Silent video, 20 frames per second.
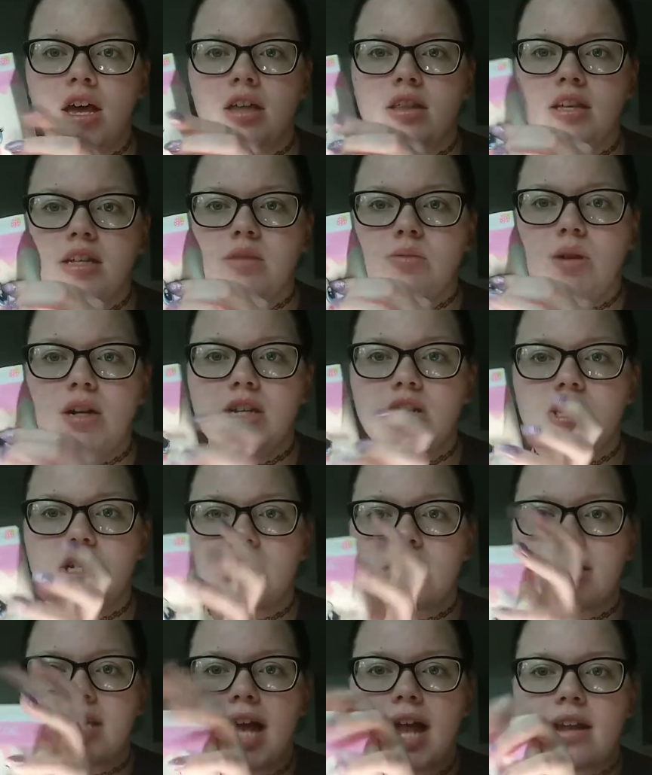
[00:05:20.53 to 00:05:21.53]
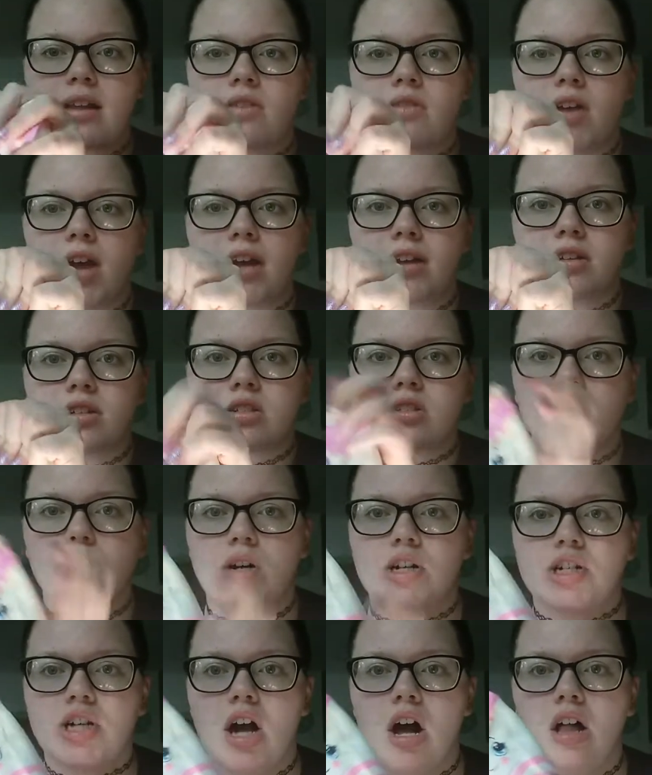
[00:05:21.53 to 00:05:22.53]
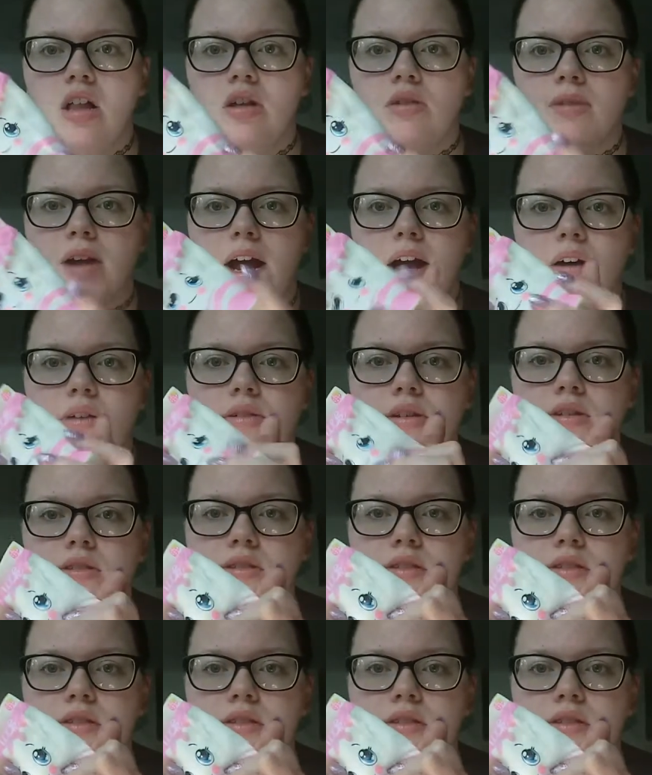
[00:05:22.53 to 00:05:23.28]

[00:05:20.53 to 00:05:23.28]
This one is just satisfying to squish all around.